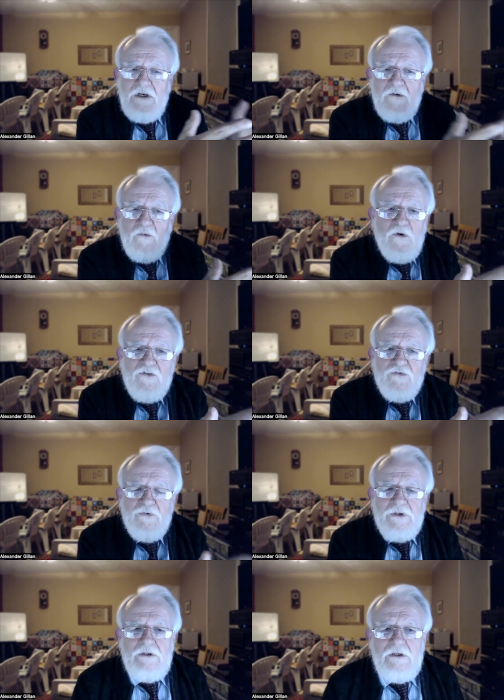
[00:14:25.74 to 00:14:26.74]
what's
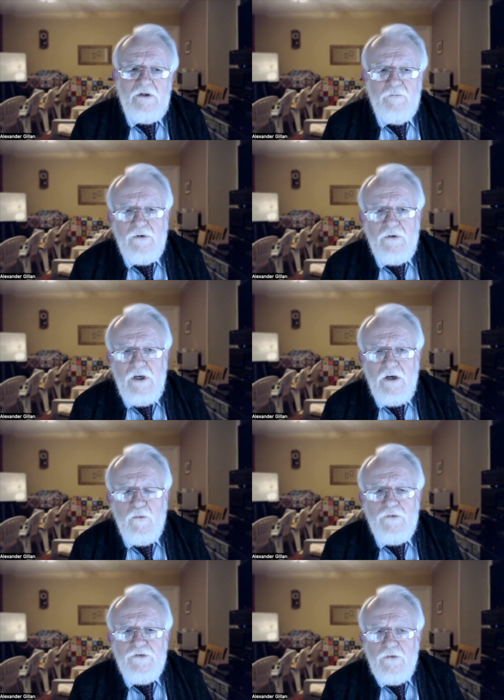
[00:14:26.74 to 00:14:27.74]
written in a book. I
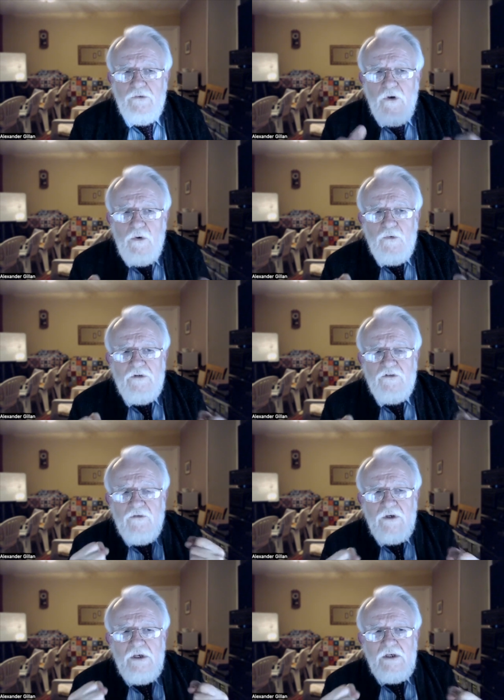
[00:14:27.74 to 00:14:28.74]
want to know this,
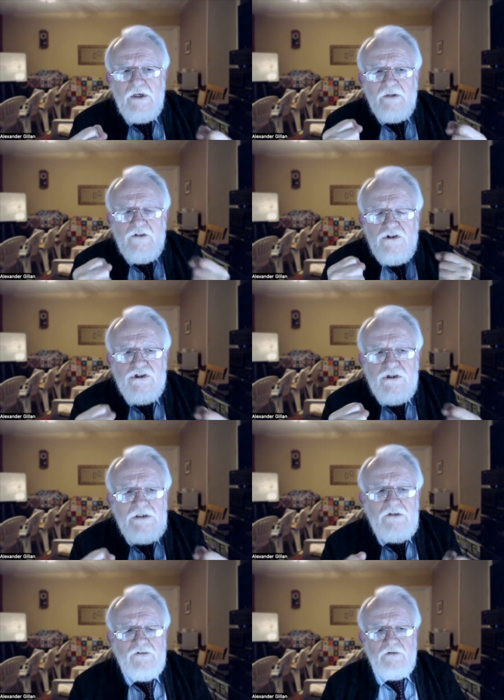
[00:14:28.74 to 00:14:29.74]
this
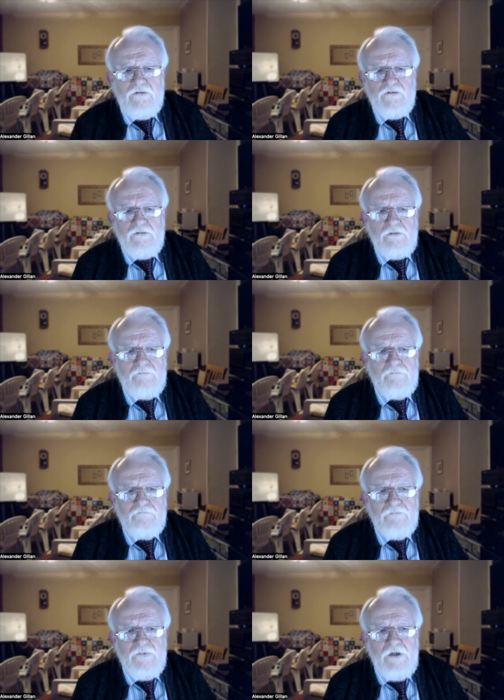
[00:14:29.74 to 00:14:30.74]
Jesus,
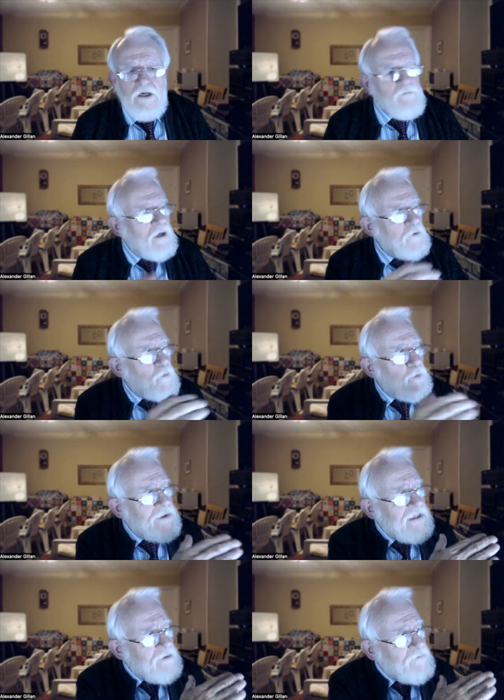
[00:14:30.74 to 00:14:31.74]
that I might
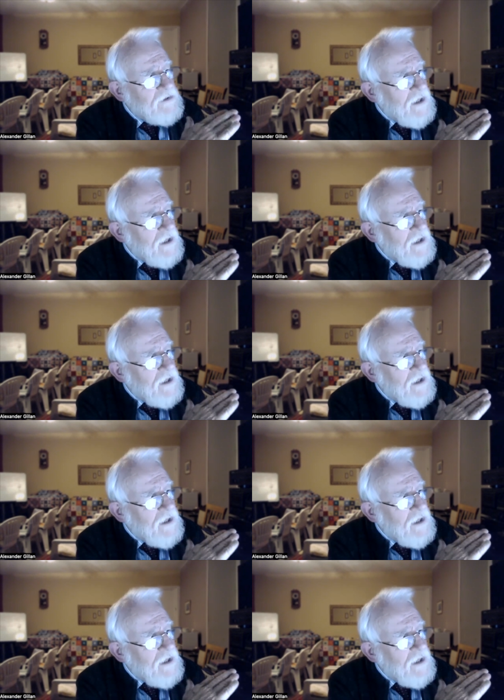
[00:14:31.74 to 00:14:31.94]
win him. In,